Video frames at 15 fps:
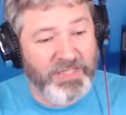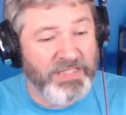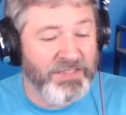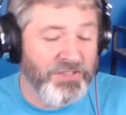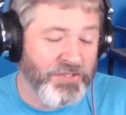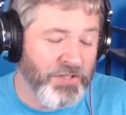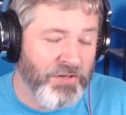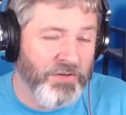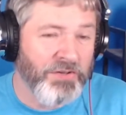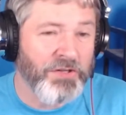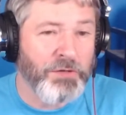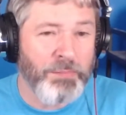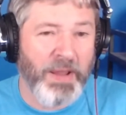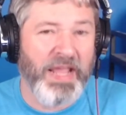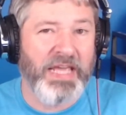sure, you're
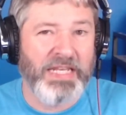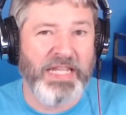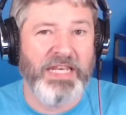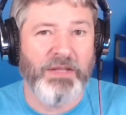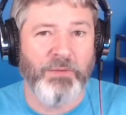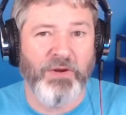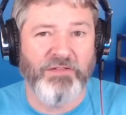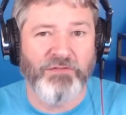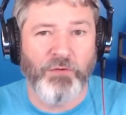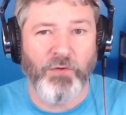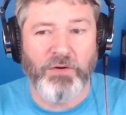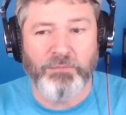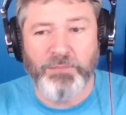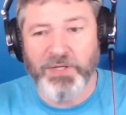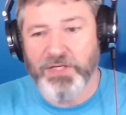paying anyway for
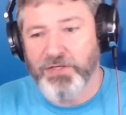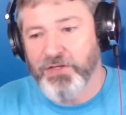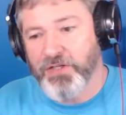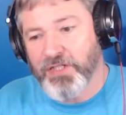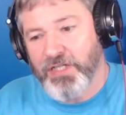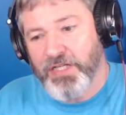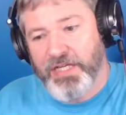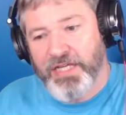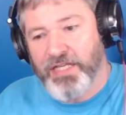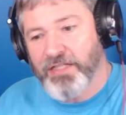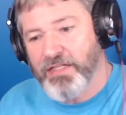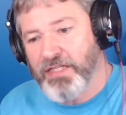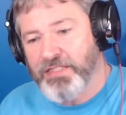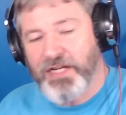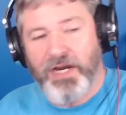it, but you're going to get
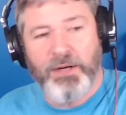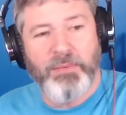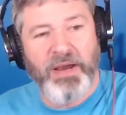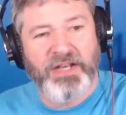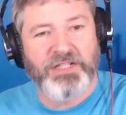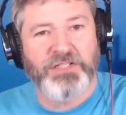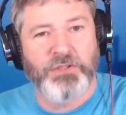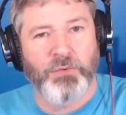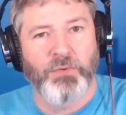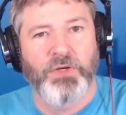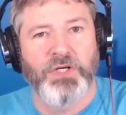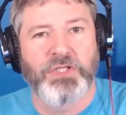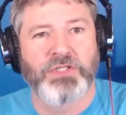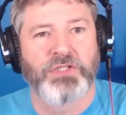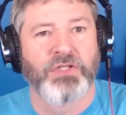a terabyte of
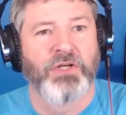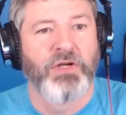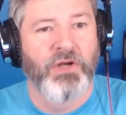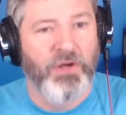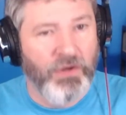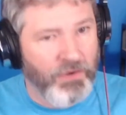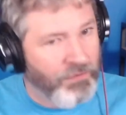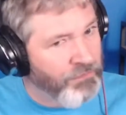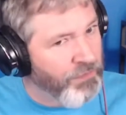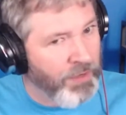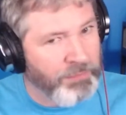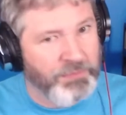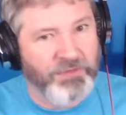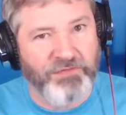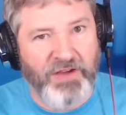storage for
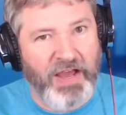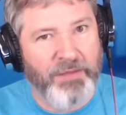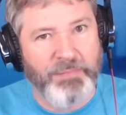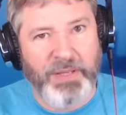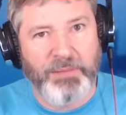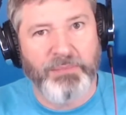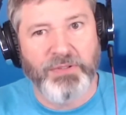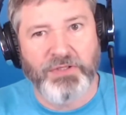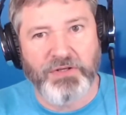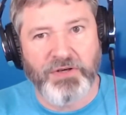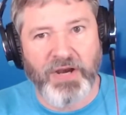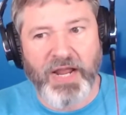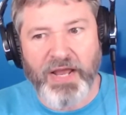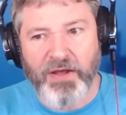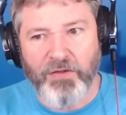up to 5 people in your
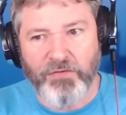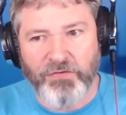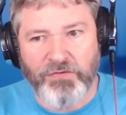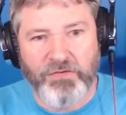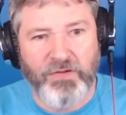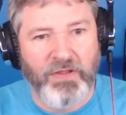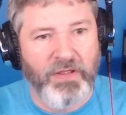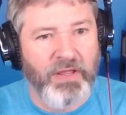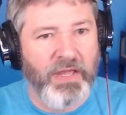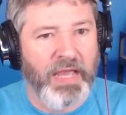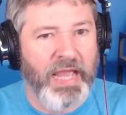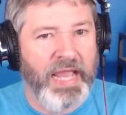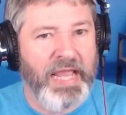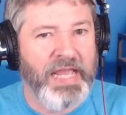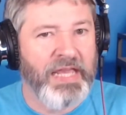house,
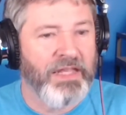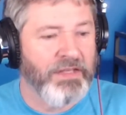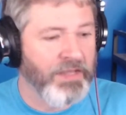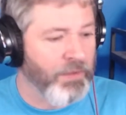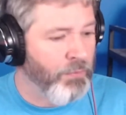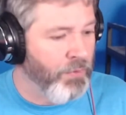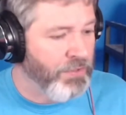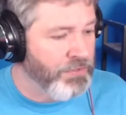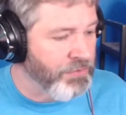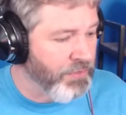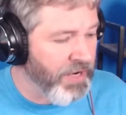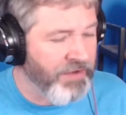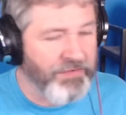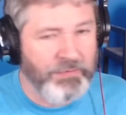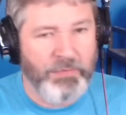and it works on
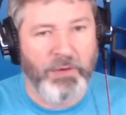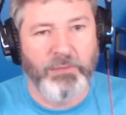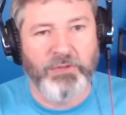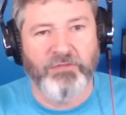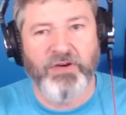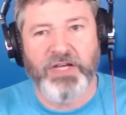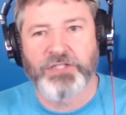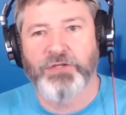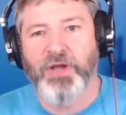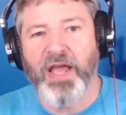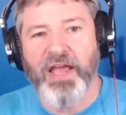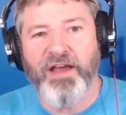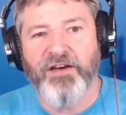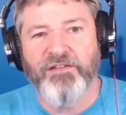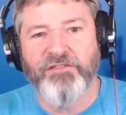every mobile device you
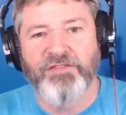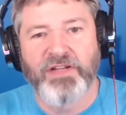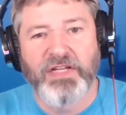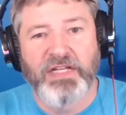have,